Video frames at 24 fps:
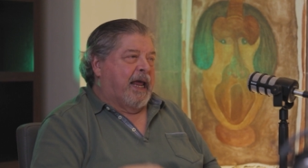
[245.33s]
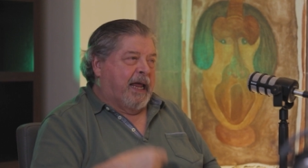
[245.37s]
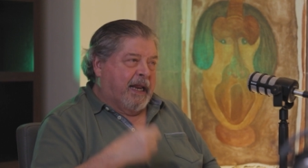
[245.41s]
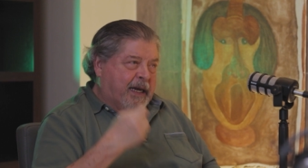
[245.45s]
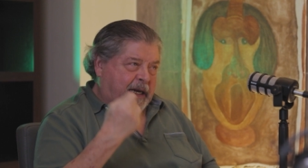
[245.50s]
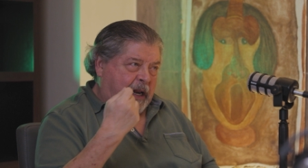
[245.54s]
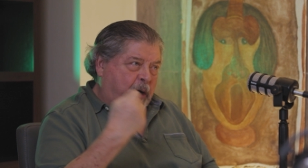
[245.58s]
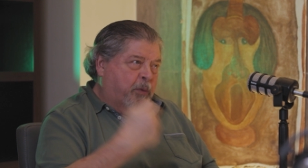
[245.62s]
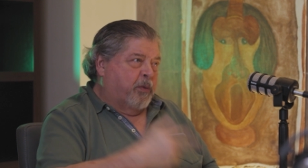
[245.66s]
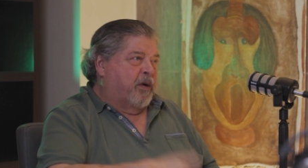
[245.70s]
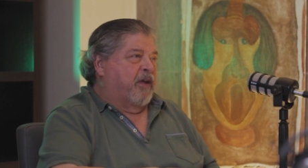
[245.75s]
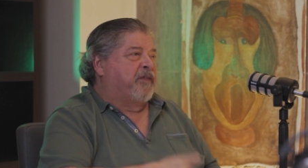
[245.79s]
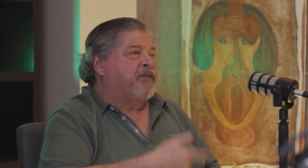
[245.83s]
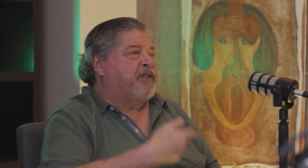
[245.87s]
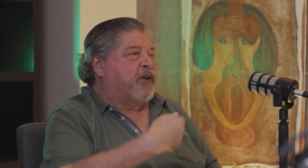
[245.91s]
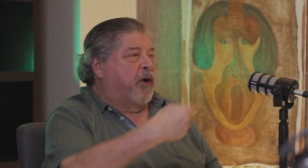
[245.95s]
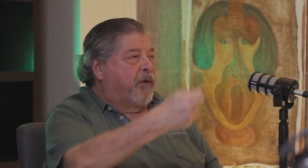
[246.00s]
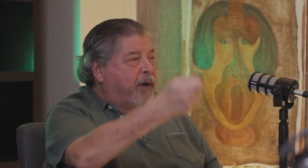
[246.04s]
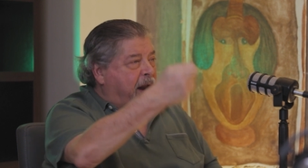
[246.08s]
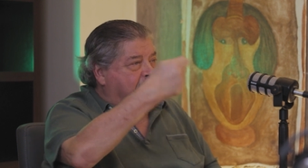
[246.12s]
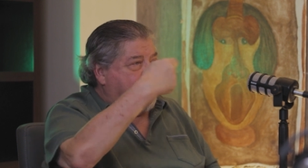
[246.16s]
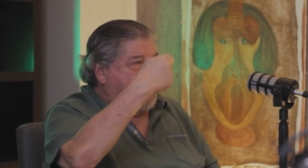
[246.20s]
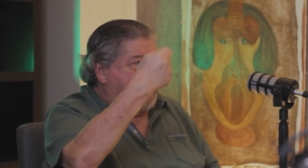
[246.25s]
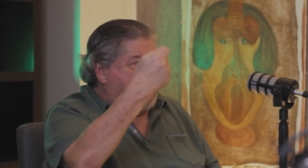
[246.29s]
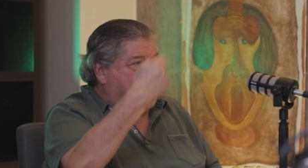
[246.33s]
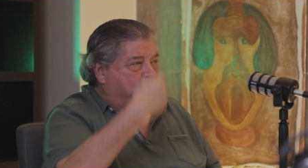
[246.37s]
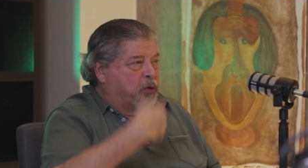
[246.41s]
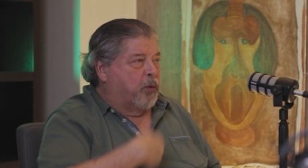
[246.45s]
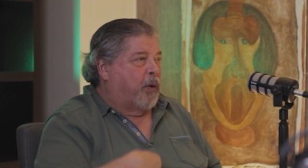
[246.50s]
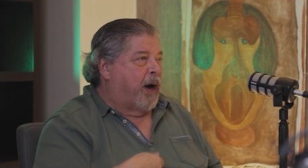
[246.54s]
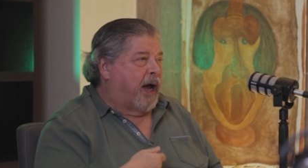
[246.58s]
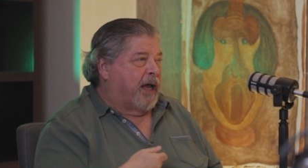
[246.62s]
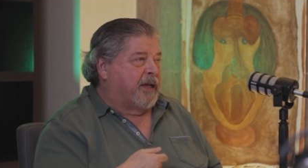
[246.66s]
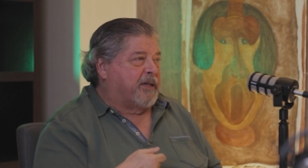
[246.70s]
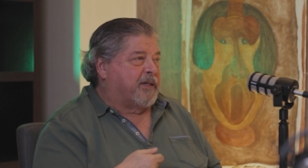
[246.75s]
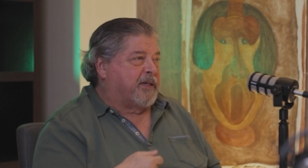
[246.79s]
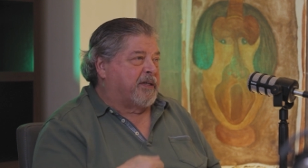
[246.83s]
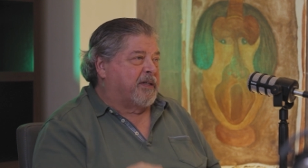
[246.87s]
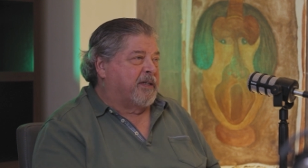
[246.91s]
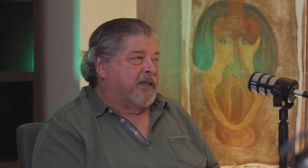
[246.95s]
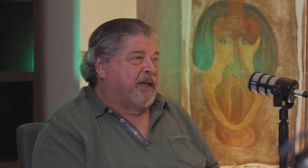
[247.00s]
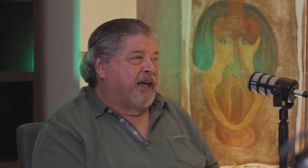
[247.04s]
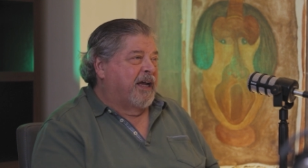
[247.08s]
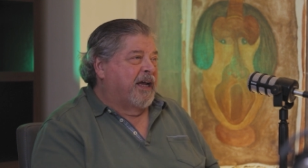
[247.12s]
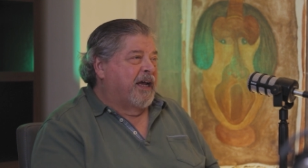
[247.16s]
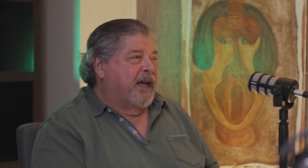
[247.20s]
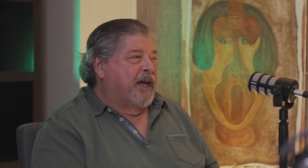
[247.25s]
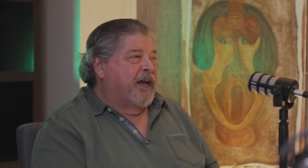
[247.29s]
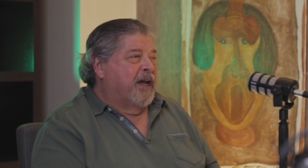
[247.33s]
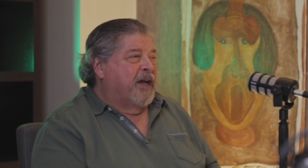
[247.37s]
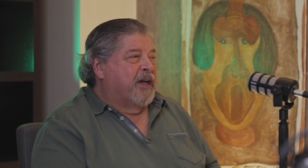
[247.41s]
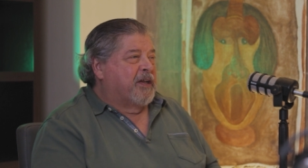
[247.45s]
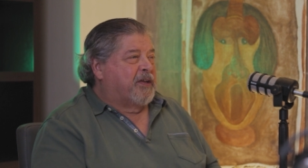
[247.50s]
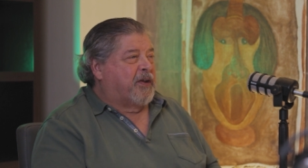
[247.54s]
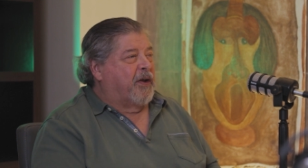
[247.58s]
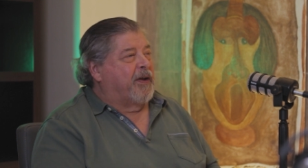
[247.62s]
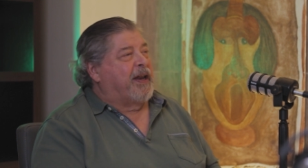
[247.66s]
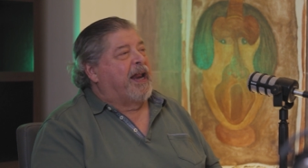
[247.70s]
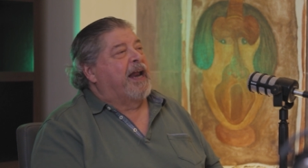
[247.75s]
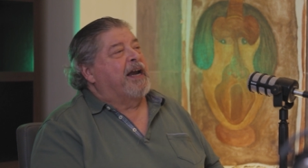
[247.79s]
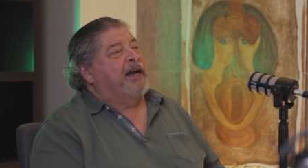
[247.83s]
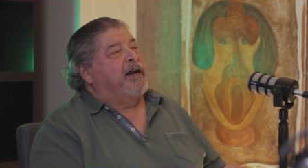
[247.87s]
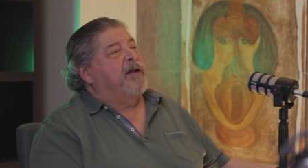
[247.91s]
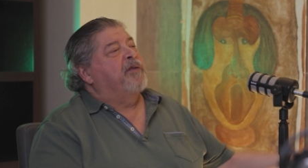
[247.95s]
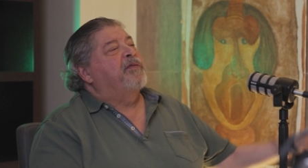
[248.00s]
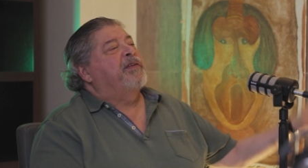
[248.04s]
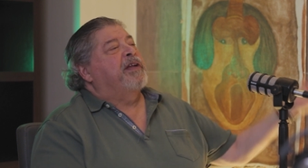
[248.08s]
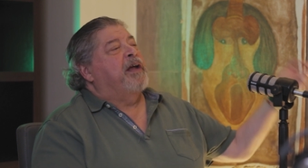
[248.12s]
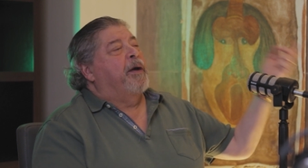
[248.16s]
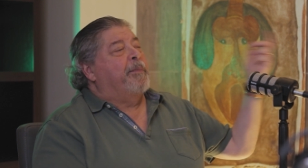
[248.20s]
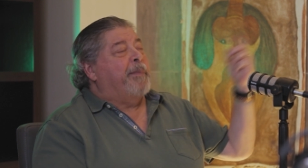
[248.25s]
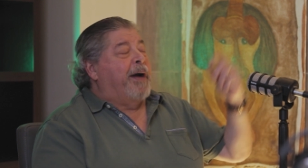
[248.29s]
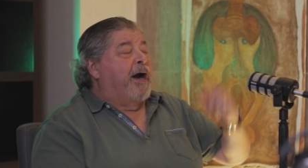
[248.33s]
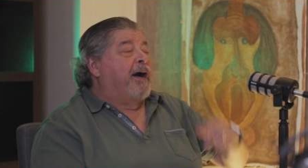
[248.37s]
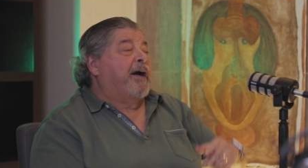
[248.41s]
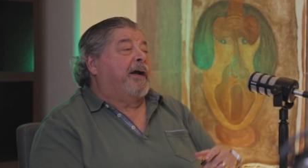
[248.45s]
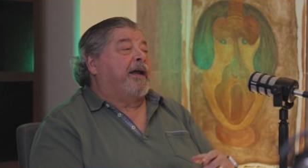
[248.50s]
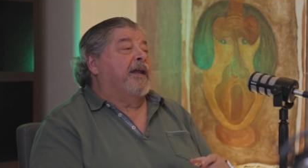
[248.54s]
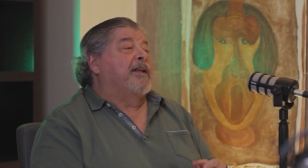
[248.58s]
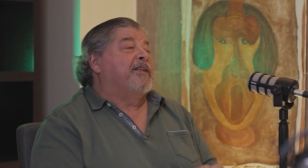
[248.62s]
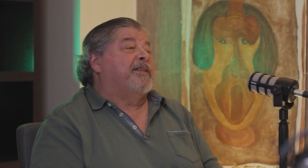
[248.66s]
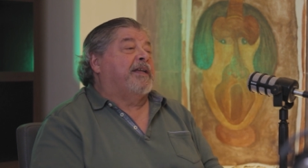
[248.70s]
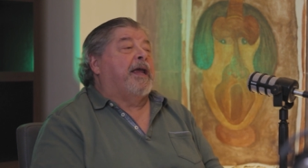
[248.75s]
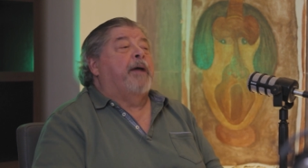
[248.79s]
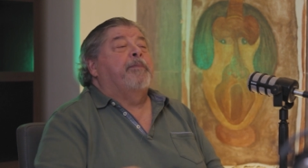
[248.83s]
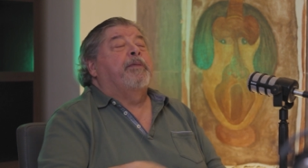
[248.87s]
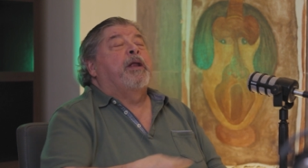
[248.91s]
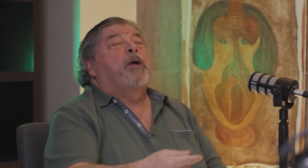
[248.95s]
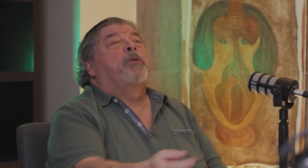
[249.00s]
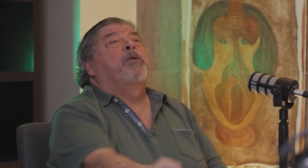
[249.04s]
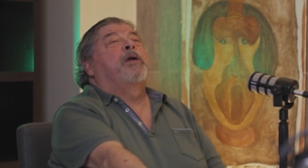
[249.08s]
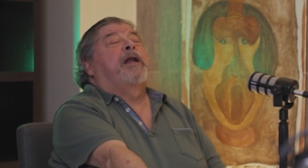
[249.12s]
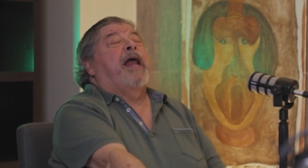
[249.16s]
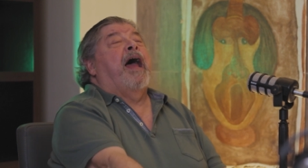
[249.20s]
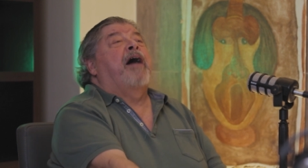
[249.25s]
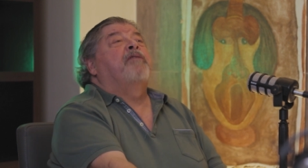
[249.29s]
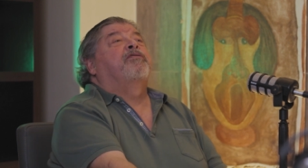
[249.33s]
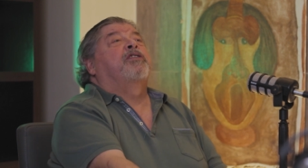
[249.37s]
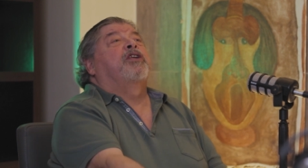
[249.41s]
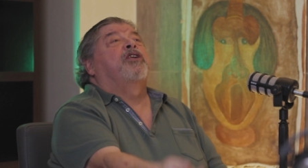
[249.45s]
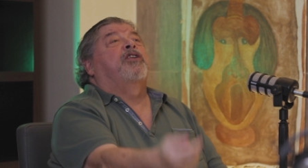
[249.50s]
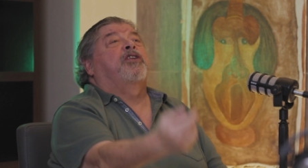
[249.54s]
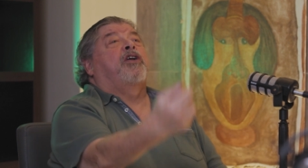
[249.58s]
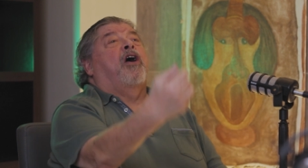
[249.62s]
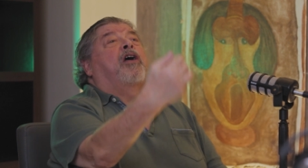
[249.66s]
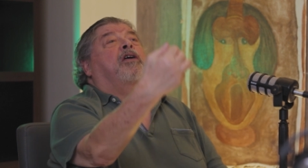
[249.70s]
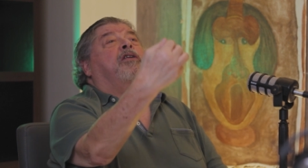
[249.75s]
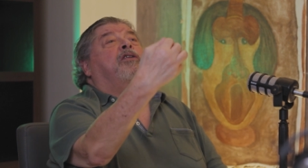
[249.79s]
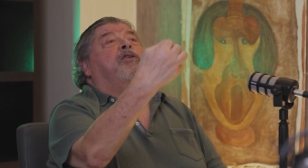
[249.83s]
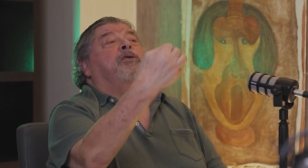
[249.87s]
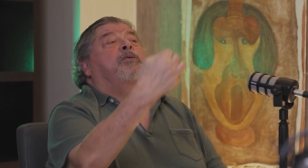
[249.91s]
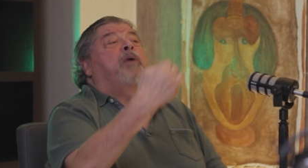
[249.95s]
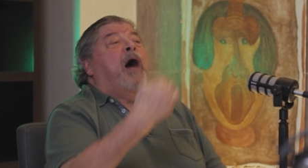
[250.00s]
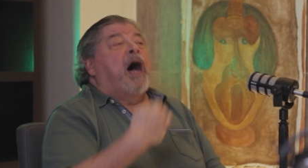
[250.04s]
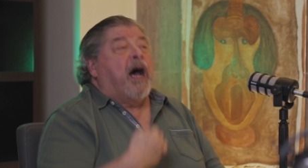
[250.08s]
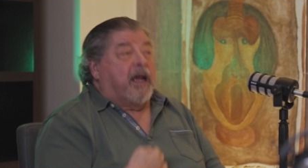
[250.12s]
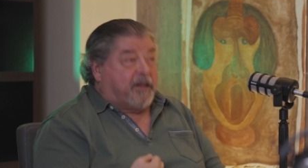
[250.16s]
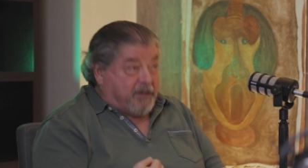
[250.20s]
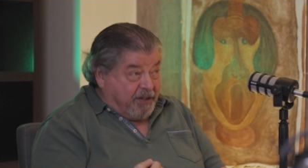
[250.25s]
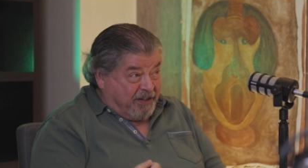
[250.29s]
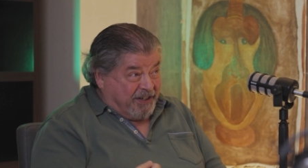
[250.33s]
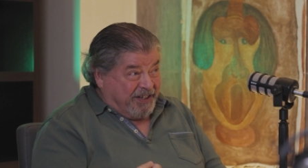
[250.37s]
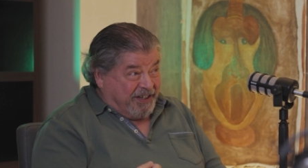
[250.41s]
and, and they would have surrendered to us. So then if the Americans came, they would have to talk to